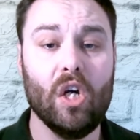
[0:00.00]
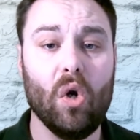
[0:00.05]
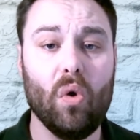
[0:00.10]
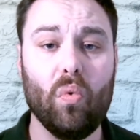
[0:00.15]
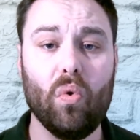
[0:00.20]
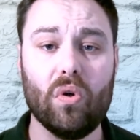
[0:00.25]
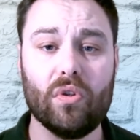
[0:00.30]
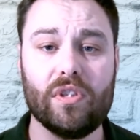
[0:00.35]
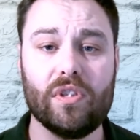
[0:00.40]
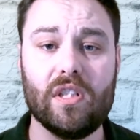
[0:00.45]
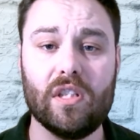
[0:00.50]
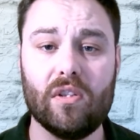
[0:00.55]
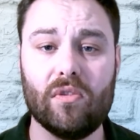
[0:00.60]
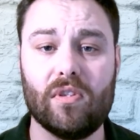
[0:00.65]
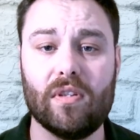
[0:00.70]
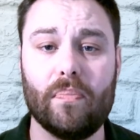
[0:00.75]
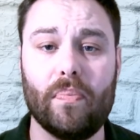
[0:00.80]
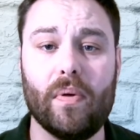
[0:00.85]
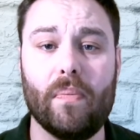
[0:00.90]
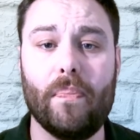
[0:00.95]
what to do
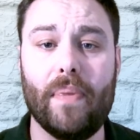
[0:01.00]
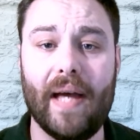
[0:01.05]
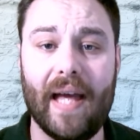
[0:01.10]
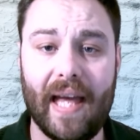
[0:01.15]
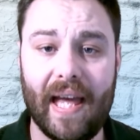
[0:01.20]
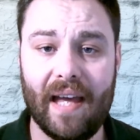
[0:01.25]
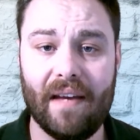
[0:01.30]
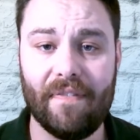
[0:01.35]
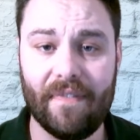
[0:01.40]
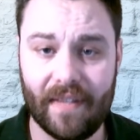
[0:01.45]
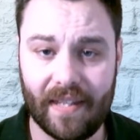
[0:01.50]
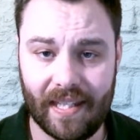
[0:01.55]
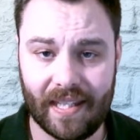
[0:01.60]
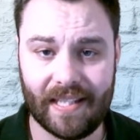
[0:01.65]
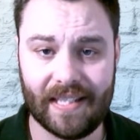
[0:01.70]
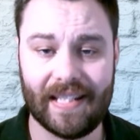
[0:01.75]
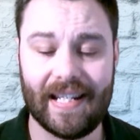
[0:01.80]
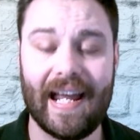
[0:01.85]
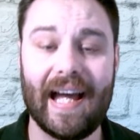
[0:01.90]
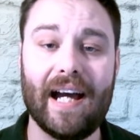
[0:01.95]
to prepare for
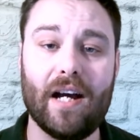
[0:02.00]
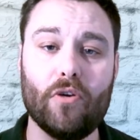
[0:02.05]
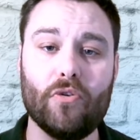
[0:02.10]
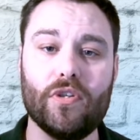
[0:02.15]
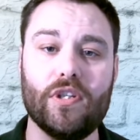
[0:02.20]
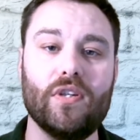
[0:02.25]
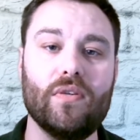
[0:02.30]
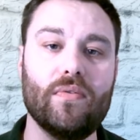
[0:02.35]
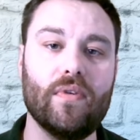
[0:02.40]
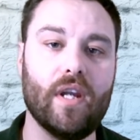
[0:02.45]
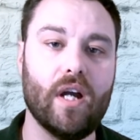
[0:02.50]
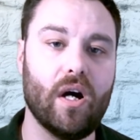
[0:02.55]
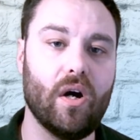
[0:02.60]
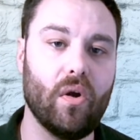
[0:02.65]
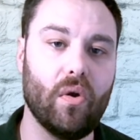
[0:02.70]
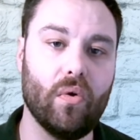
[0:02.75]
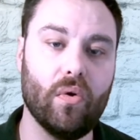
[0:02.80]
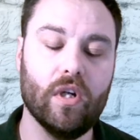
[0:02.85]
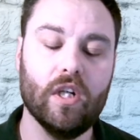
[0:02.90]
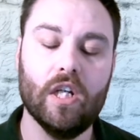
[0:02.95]
these, and how do you
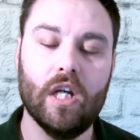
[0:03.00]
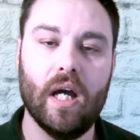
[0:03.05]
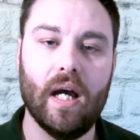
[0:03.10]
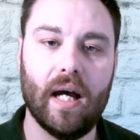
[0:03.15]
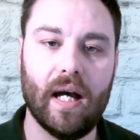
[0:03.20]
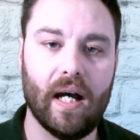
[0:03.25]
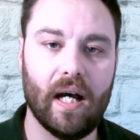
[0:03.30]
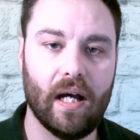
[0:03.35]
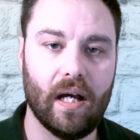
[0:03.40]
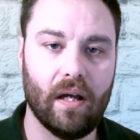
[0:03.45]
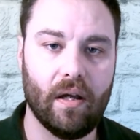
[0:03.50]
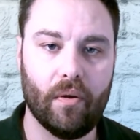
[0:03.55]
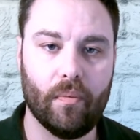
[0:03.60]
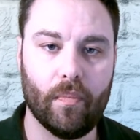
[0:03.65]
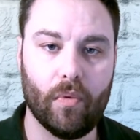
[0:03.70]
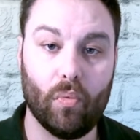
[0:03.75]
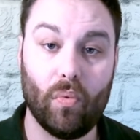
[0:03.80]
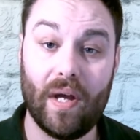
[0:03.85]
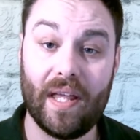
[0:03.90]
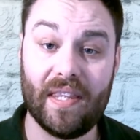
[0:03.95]
know
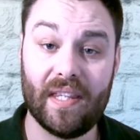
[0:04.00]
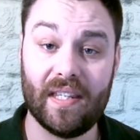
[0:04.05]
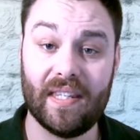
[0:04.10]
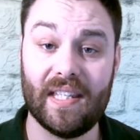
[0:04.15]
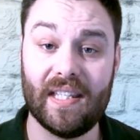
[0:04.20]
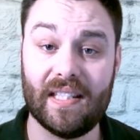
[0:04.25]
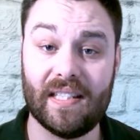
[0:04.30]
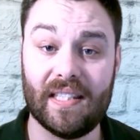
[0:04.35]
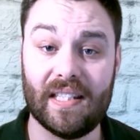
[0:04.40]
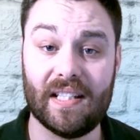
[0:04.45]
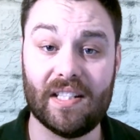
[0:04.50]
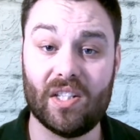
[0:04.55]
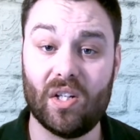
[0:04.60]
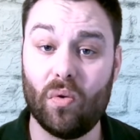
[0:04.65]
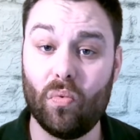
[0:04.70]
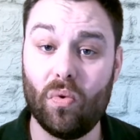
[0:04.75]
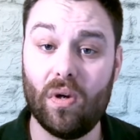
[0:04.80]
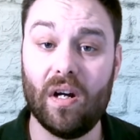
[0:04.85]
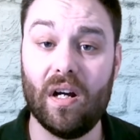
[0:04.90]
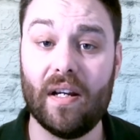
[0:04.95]
whether these things are
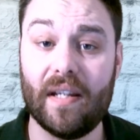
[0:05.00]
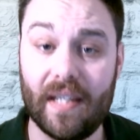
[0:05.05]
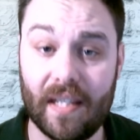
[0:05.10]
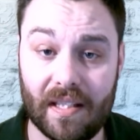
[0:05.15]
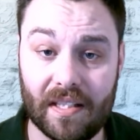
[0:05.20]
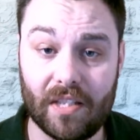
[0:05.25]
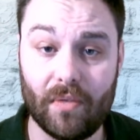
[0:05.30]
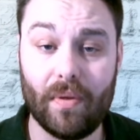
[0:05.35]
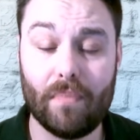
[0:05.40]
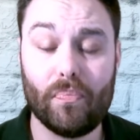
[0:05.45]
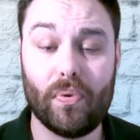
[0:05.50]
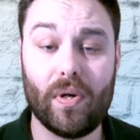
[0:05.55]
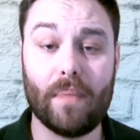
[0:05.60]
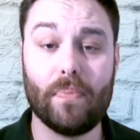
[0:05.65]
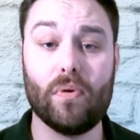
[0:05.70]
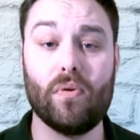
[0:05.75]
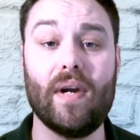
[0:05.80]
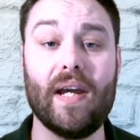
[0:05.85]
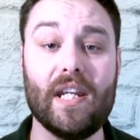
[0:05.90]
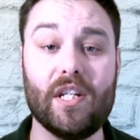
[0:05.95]
working. So in
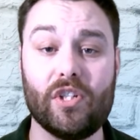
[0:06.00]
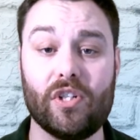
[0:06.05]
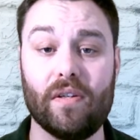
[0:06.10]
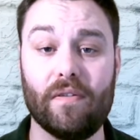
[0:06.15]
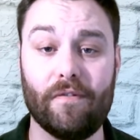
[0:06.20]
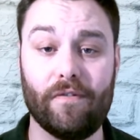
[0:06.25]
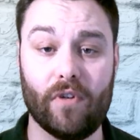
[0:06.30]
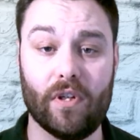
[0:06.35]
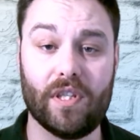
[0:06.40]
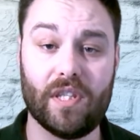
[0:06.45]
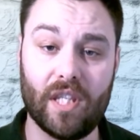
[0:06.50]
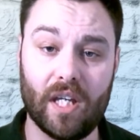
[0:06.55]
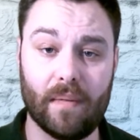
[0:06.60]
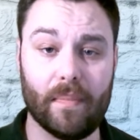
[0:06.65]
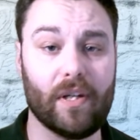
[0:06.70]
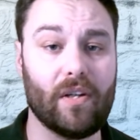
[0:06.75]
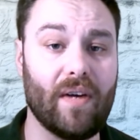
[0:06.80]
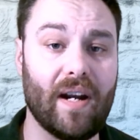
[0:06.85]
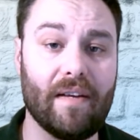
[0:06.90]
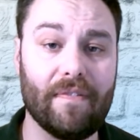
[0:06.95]
preparation for a
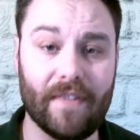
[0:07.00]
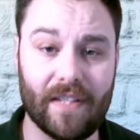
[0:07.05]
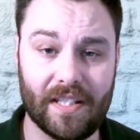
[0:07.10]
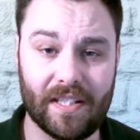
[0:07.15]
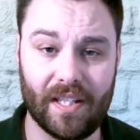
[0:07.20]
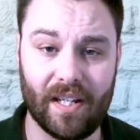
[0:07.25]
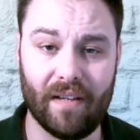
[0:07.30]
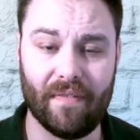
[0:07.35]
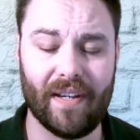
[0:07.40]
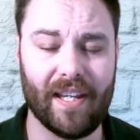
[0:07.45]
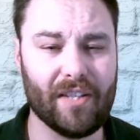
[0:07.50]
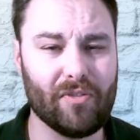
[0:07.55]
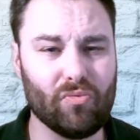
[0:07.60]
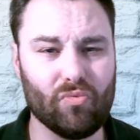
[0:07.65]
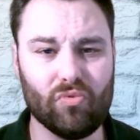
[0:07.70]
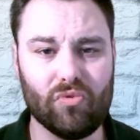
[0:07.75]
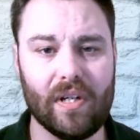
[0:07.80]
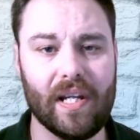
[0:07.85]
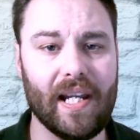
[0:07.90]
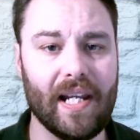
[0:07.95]
thermographic survey, it's
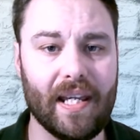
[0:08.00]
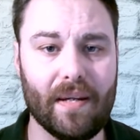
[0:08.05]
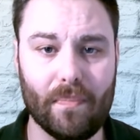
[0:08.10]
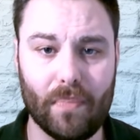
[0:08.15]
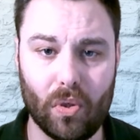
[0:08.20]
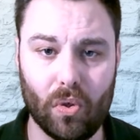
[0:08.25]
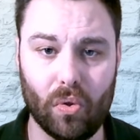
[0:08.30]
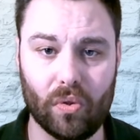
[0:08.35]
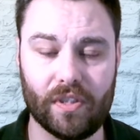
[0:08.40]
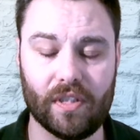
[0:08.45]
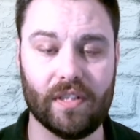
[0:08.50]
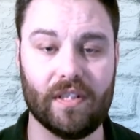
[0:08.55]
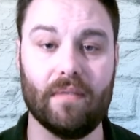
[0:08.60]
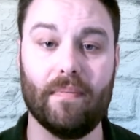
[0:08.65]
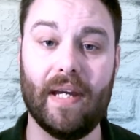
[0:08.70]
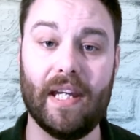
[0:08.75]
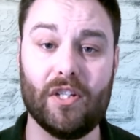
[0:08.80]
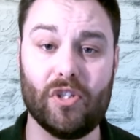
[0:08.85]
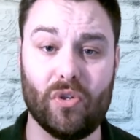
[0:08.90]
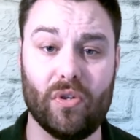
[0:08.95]
really important to
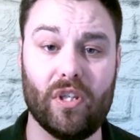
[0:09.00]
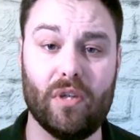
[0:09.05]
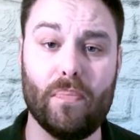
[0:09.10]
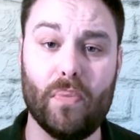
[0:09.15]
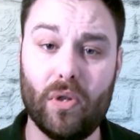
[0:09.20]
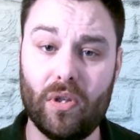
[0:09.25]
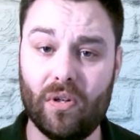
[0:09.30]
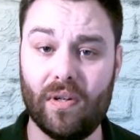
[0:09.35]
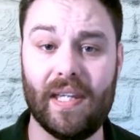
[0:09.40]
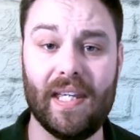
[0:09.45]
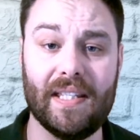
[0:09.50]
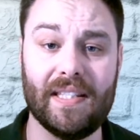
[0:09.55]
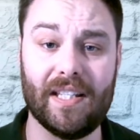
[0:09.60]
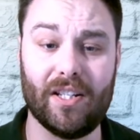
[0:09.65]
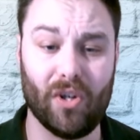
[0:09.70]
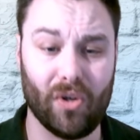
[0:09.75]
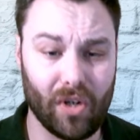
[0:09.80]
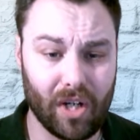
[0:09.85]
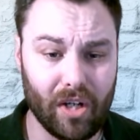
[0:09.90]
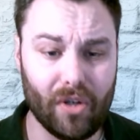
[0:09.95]
make sure you put your heating
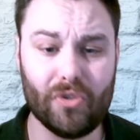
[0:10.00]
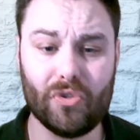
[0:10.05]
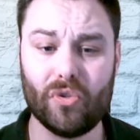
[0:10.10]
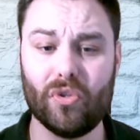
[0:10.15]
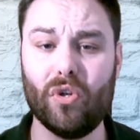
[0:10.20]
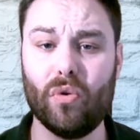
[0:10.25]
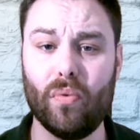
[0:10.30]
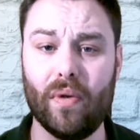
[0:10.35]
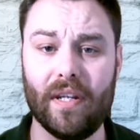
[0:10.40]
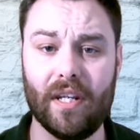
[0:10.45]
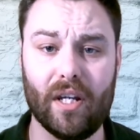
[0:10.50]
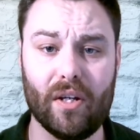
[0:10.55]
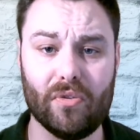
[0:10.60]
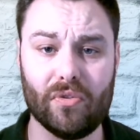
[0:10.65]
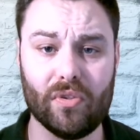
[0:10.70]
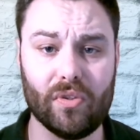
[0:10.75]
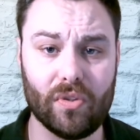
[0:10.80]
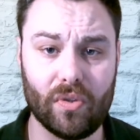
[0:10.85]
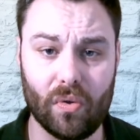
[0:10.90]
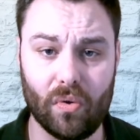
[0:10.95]
on, close all your windows
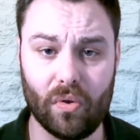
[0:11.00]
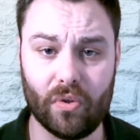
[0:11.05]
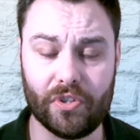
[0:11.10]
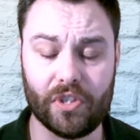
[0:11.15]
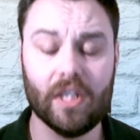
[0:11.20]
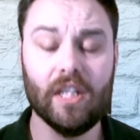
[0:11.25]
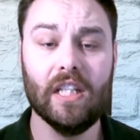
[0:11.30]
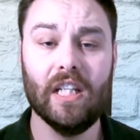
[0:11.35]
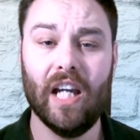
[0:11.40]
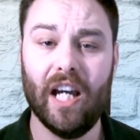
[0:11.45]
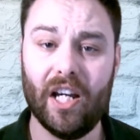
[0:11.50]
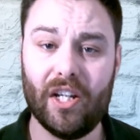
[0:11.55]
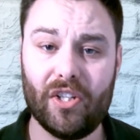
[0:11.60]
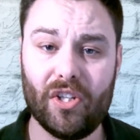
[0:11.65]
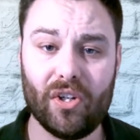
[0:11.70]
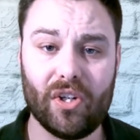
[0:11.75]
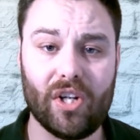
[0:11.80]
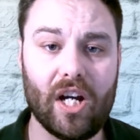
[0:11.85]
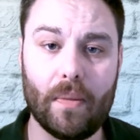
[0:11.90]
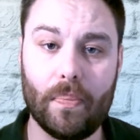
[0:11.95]
and doors a
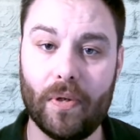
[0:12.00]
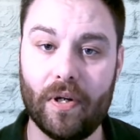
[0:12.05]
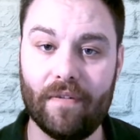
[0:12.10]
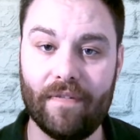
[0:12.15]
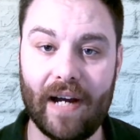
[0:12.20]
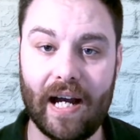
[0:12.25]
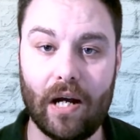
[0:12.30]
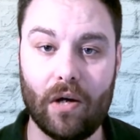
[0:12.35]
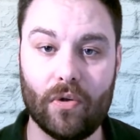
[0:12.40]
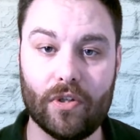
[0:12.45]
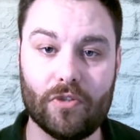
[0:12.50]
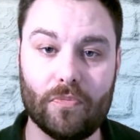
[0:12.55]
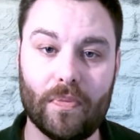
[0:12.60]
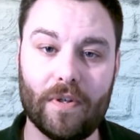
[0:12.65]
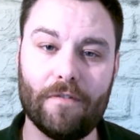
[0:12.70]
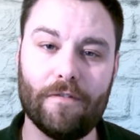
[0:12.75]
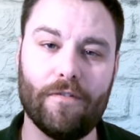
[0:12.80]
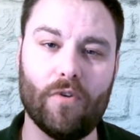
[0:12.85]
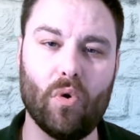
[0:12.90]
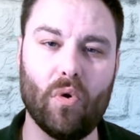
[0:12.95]
good couple of hours
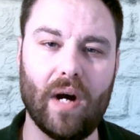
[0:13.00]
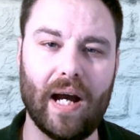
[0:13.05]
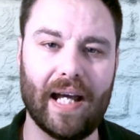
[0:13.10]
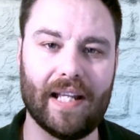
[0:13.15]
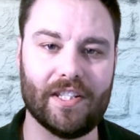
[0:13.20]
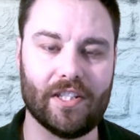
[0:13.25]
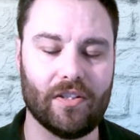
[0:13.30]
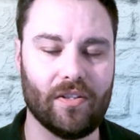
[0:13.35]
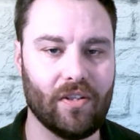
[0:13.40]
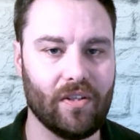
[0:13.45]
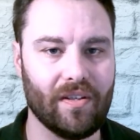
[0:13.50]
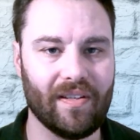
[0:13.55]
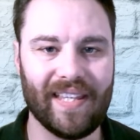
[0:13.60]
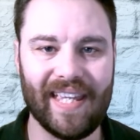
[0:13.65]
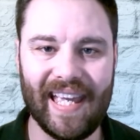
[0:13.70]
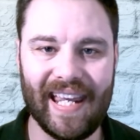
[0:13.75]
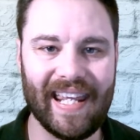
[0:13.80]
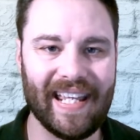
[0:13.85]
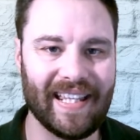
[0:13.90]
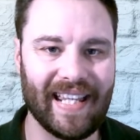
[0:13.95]
beforehand, so you're
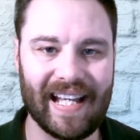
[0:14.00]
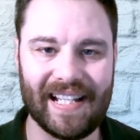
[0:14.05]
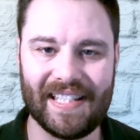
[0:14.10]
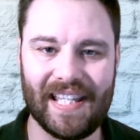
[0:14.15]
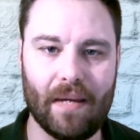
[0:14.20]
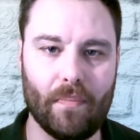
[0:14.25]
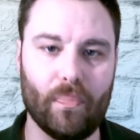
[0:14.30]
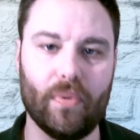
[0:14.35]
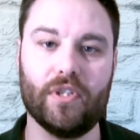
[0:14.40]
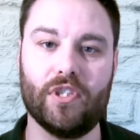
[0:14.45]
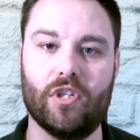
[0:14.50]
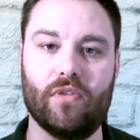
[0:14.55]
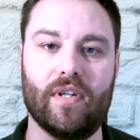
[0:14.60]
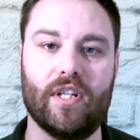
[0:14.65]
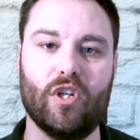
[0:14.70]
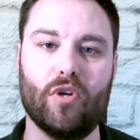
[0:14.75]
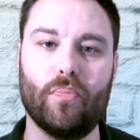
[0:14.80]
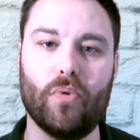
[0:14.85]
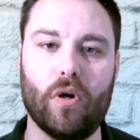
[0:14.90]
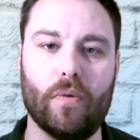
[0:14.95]
getting that temperature in
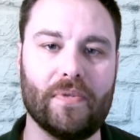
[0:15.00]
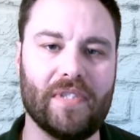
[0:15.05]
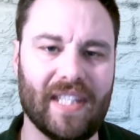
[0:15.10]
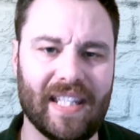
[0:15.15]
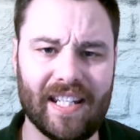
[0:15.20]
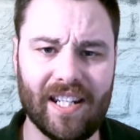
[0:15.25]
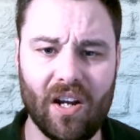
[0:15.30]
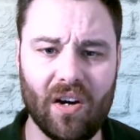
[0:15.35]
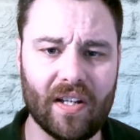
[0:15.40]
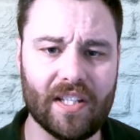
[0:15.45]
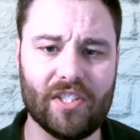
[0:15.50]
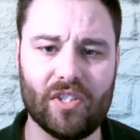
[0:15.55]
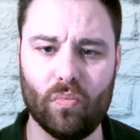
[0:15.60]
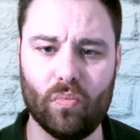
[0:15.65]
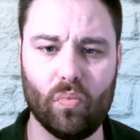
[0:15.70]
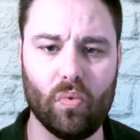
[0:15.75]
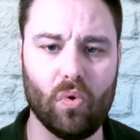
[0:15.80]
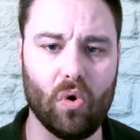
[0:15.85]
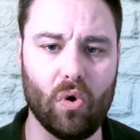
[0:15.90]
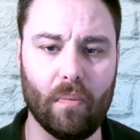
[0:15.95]
your property nice
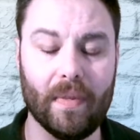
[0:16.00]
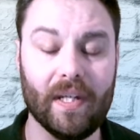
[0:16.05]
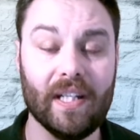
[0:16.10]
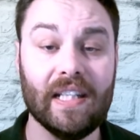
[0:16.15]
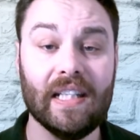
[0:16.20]
and warm.